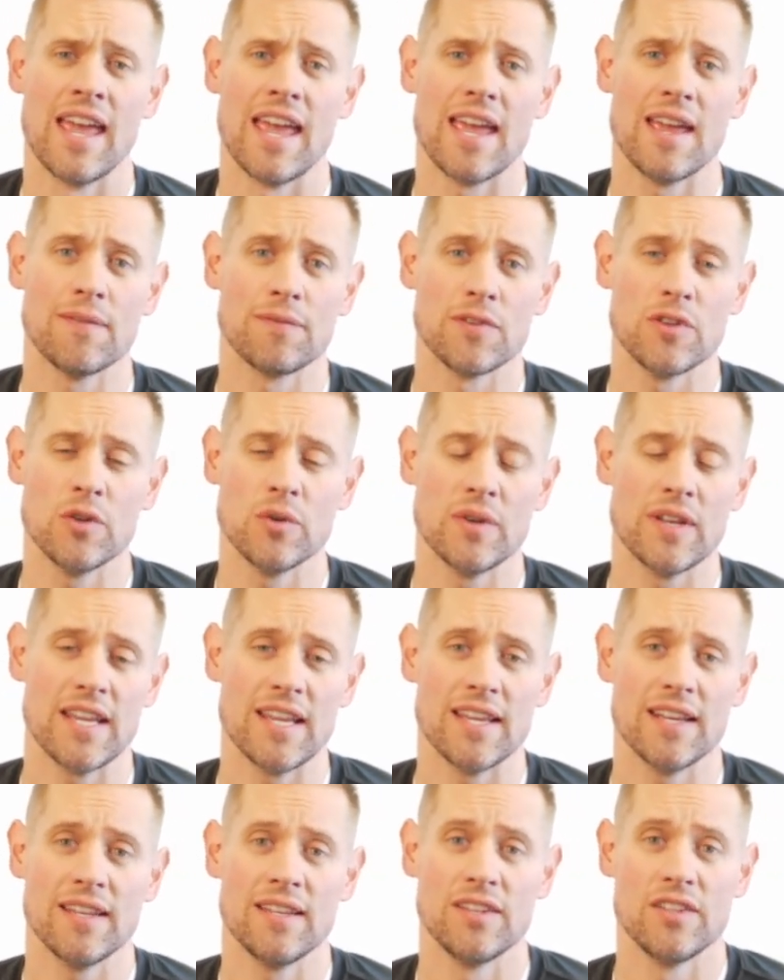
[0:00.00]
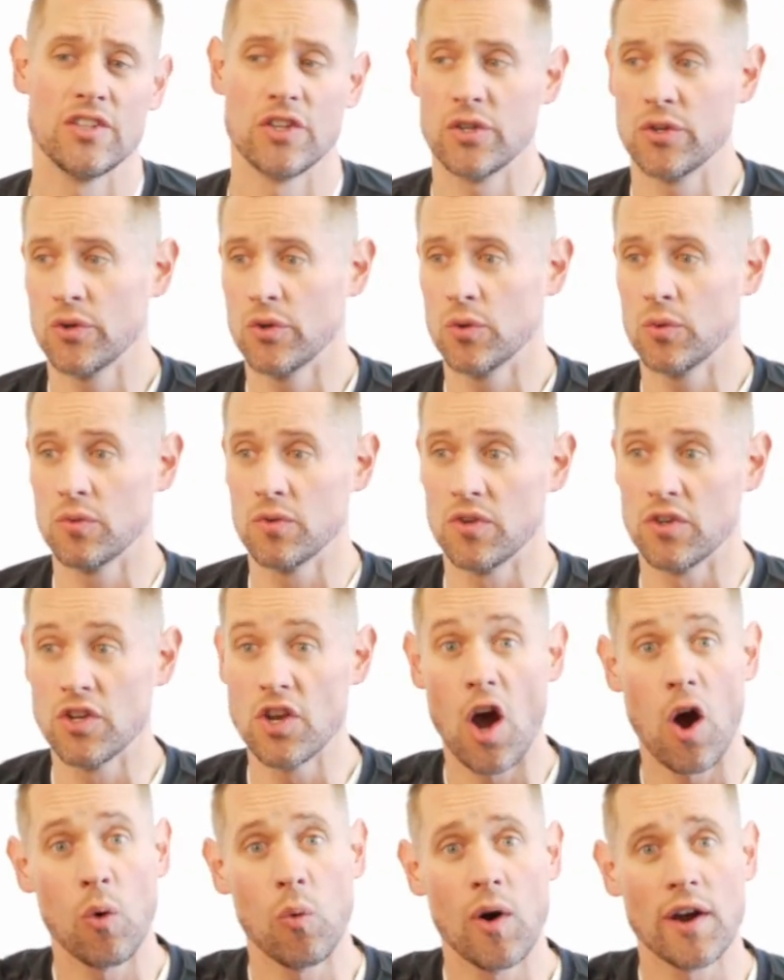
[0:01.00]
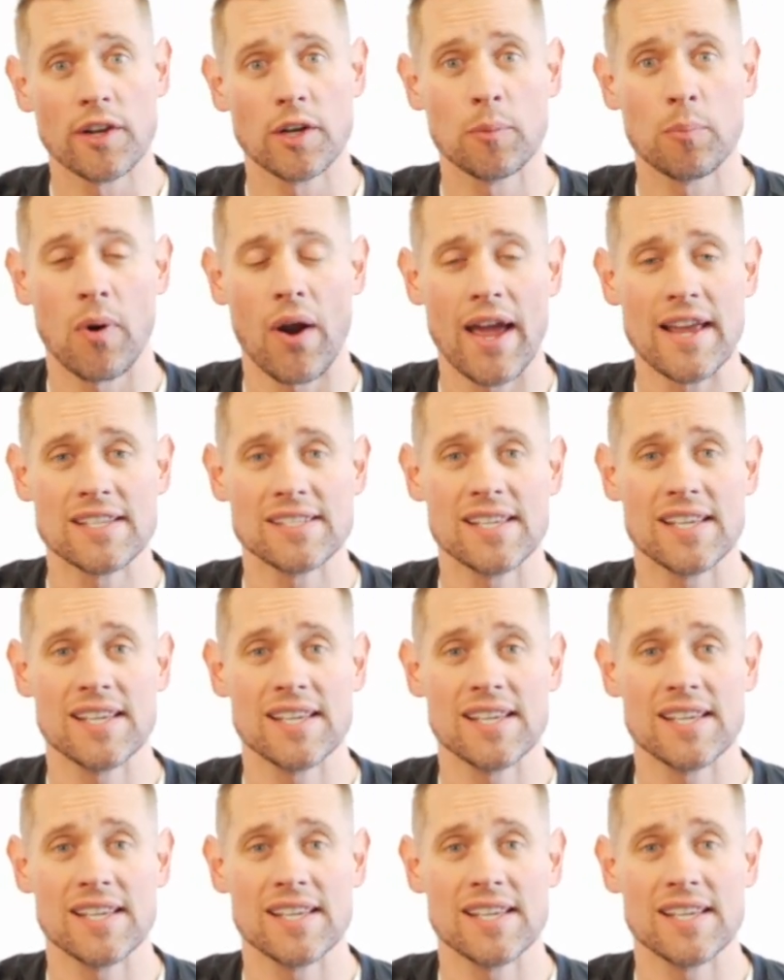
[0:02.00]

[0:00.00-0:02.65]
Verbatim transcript: If you need to know what your price